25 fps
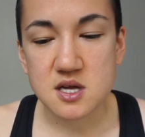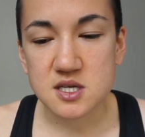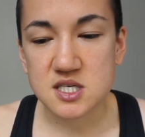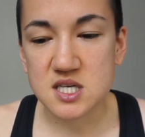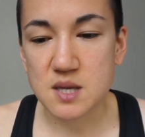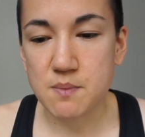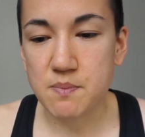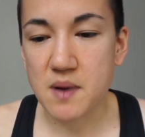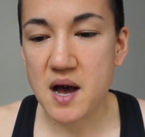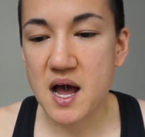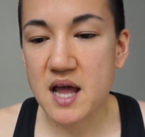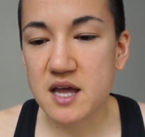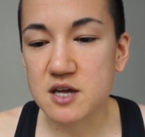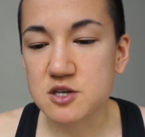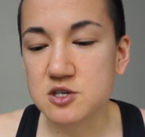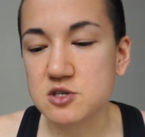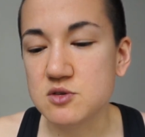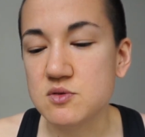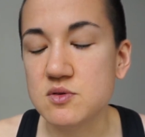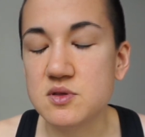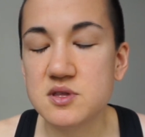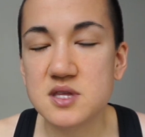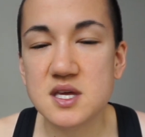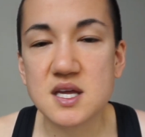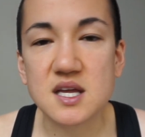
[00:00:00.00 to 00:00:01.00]
to buy a
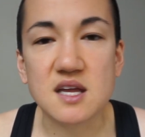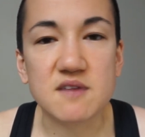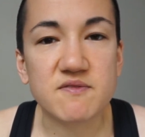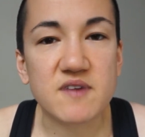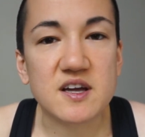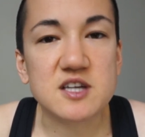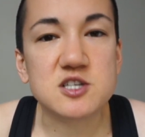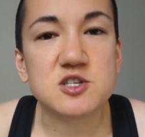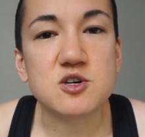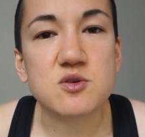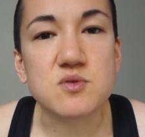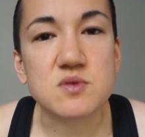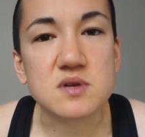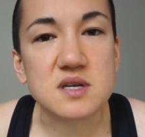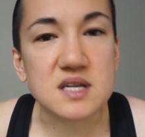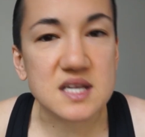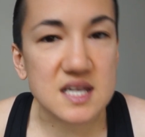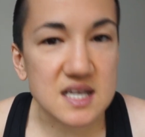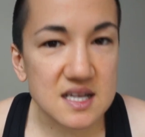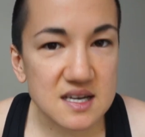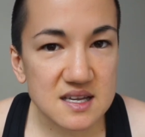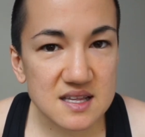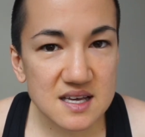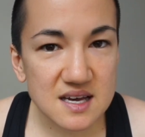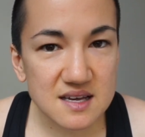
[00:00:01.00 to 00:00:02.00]
new thing if I don't
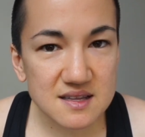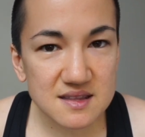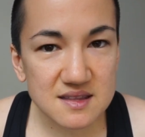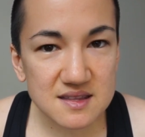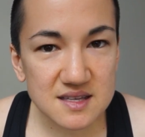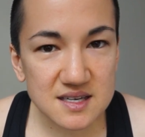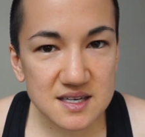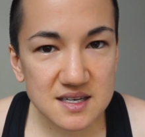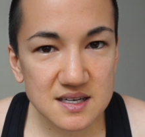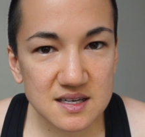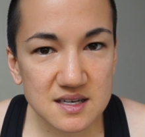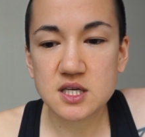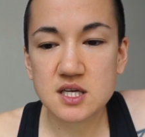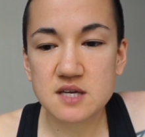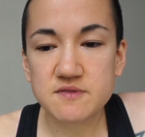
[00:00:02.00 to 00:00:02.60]
need that thing.